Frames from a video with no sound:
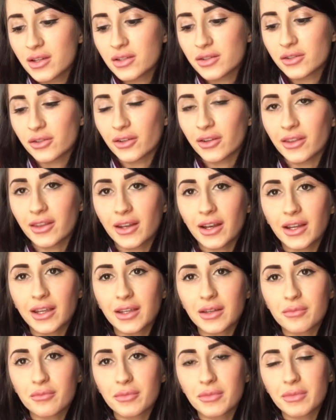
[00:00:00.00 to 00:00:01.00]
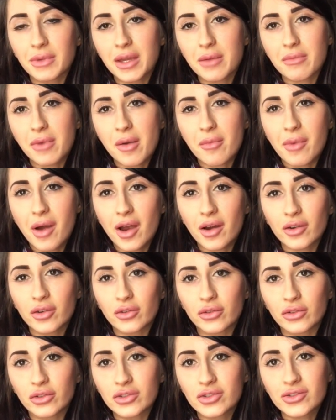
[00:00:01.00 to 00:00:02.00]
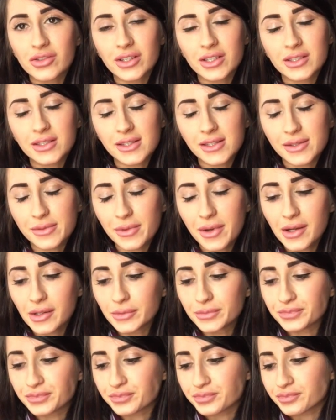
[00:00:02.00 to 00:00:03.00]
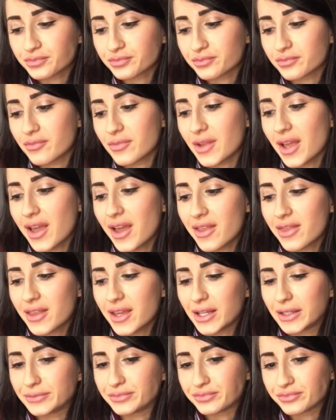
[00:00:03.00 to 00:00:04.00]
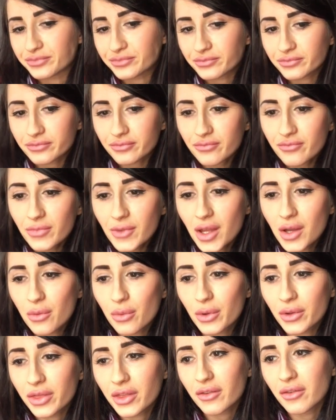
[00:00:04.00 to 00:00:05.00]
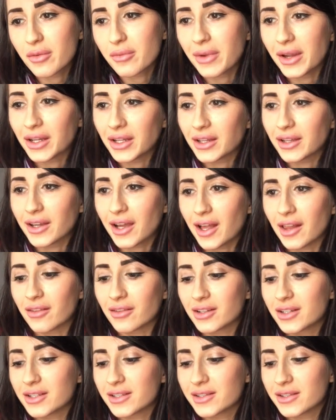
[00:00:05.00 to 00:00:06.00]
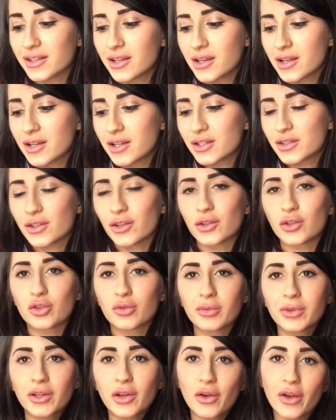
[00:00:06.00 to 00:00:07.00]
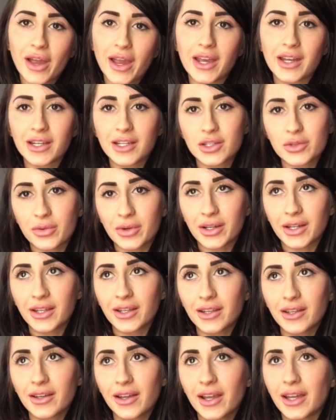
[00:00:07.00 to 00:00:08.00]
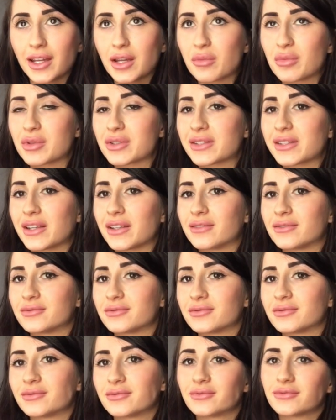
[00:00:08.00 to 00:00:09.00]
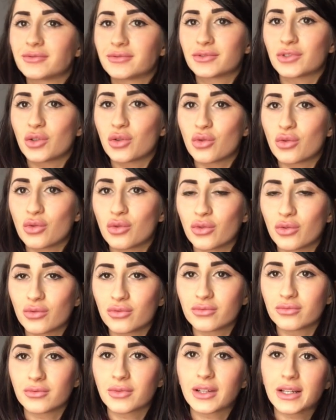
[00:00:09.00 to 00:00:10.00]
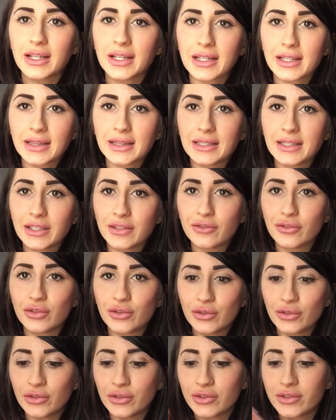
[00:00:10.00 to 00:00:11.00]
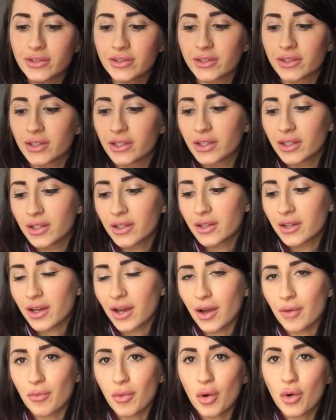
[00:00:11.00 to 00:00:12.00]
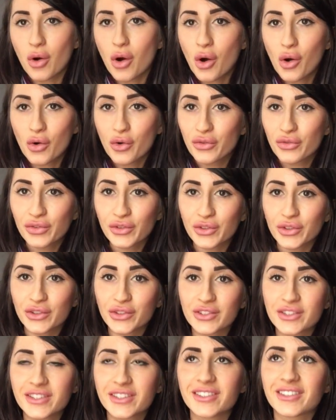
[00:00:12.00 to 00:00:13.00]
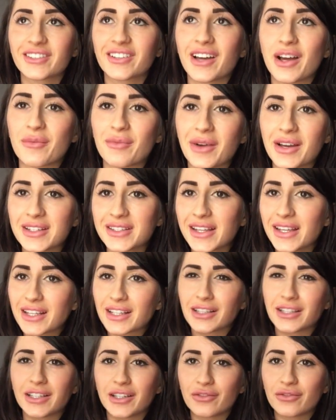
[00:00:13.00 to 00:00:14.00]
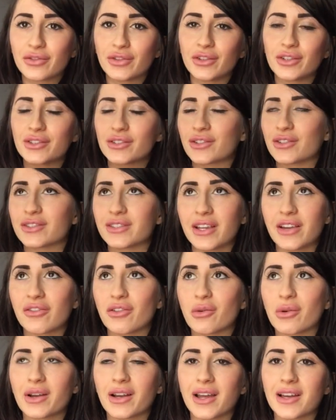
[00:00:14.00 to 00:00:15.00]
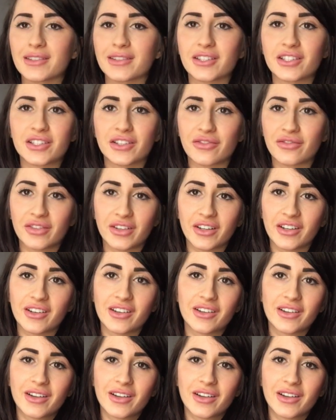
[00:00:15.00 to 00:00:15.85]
so that I meet my micronutrients as well. And then with the remaining calories, so I normally go 80-20, 80% all clean foods, or whole foods. I say clean foods because everyone has a different